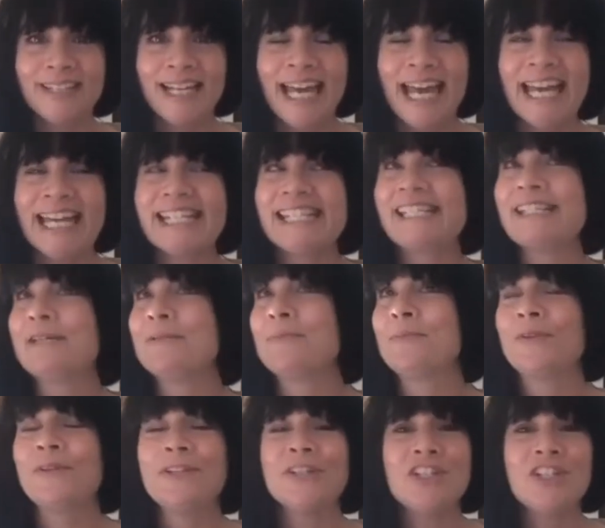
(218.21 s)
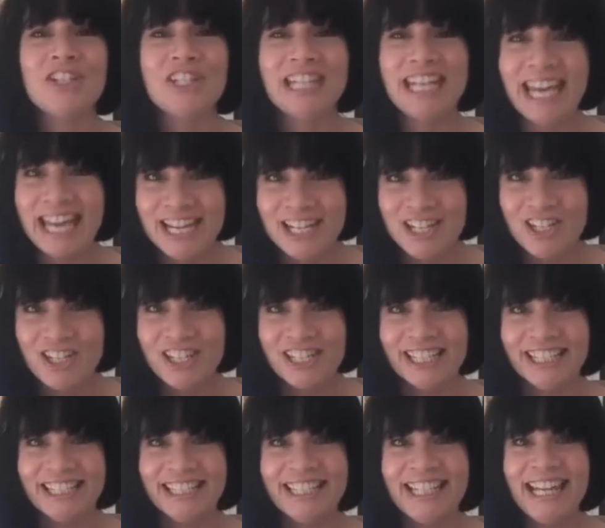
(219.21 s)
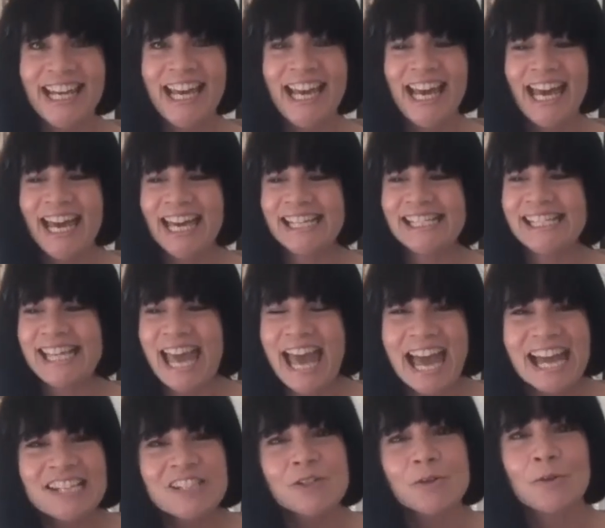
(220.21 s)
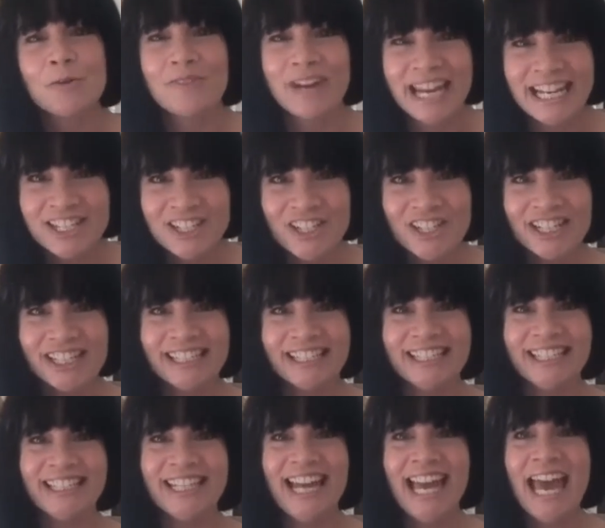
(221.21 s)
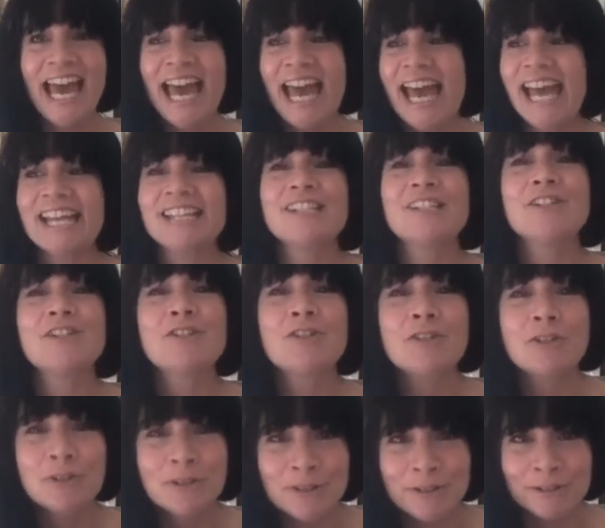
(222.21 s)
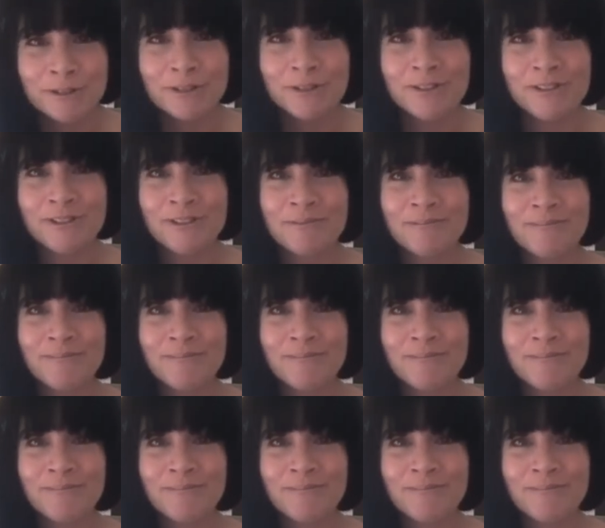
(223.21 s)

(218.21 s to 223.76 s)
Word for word: and appreciation and adoration and truth.